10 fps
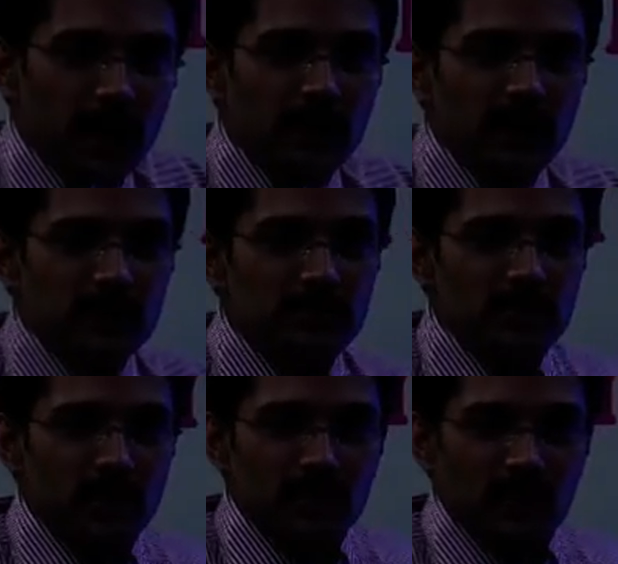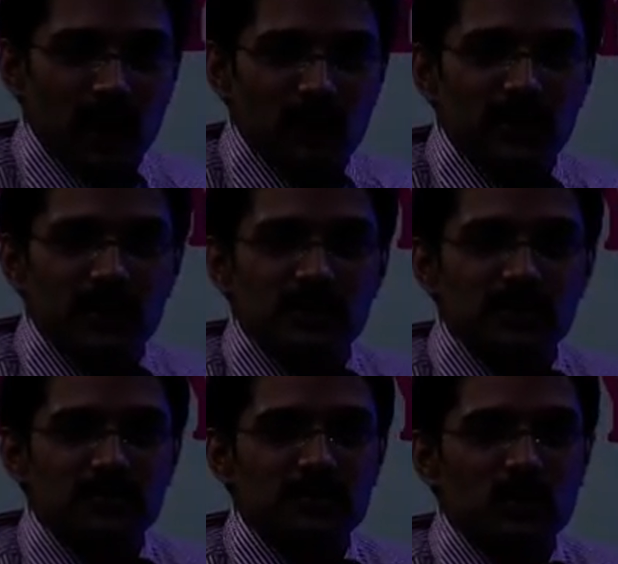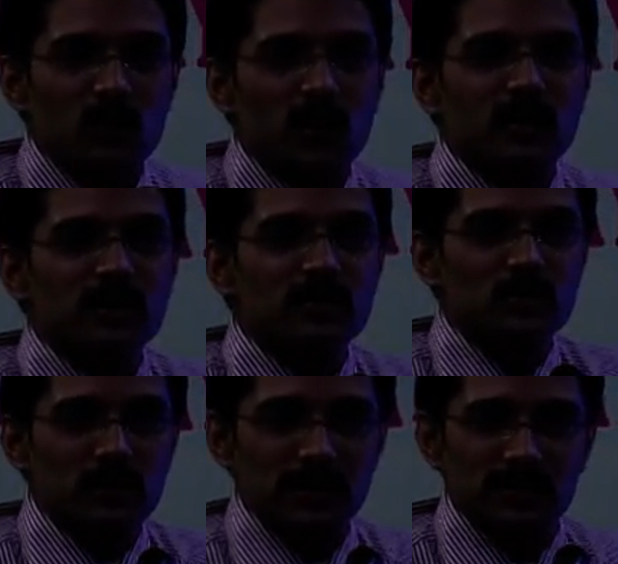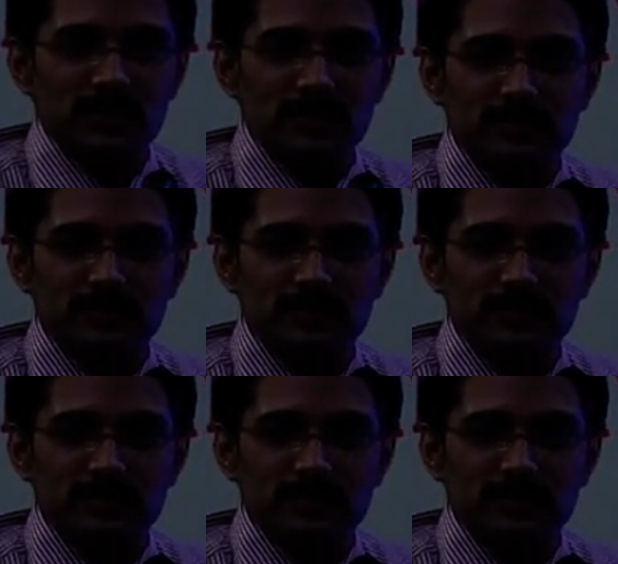And need for awareness of what is yours.